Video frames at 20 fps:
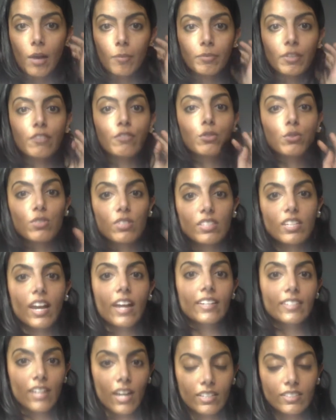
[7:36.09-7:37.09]
if you
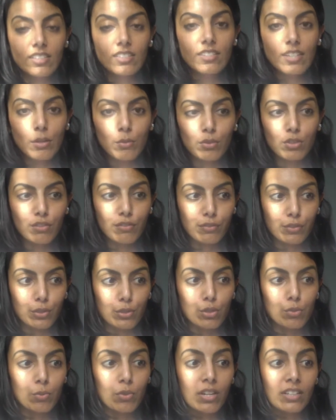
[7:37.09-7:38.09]
decide not to stay with the
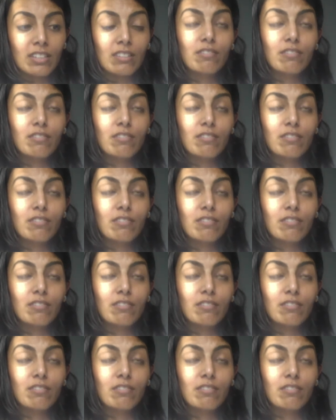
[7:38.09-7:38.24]
first one.